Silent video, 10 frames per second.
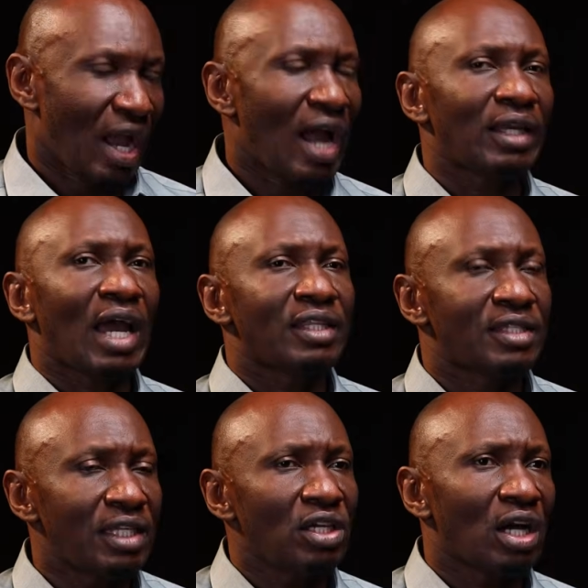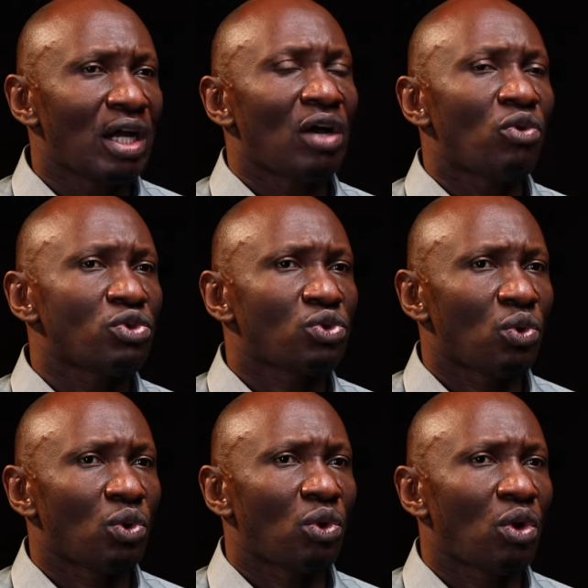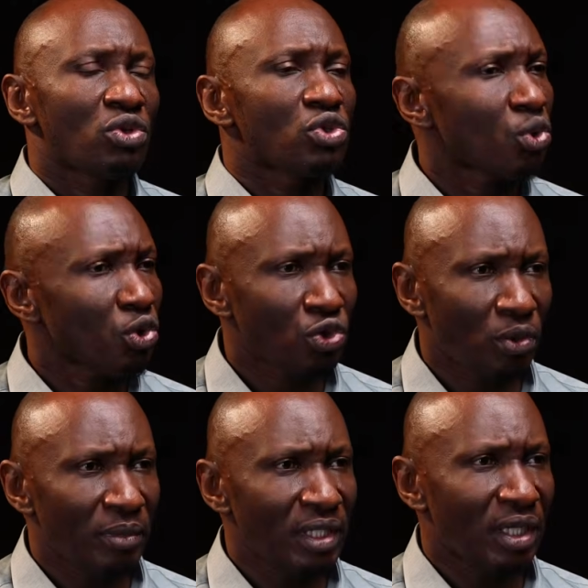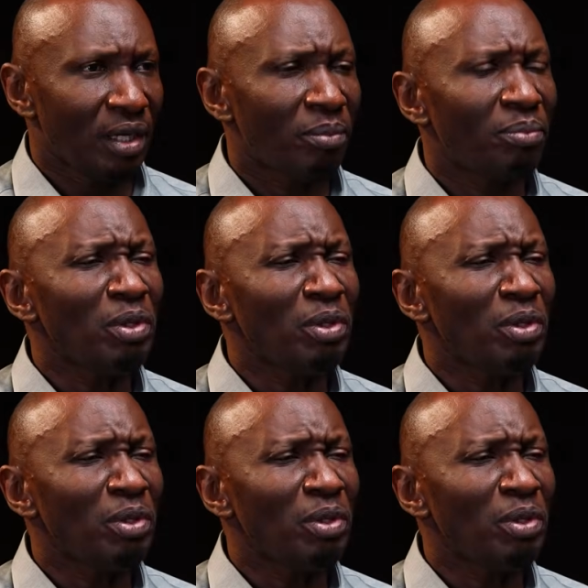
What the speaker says: And I see also on social media,